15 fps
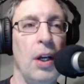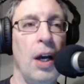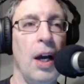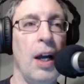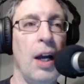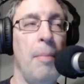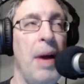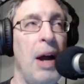
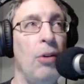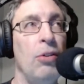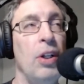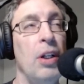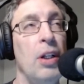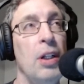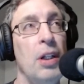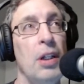a
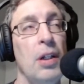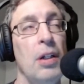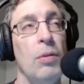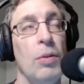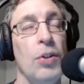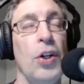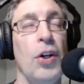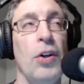compounded
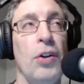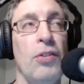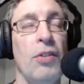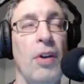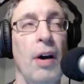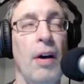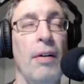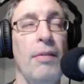returns
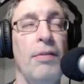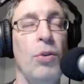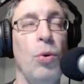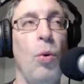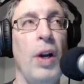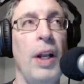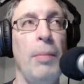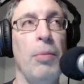of
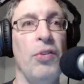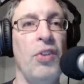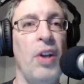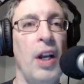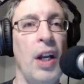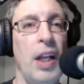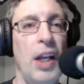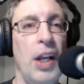
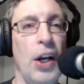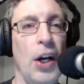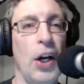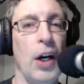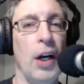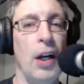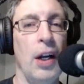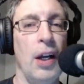20% a
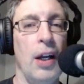year.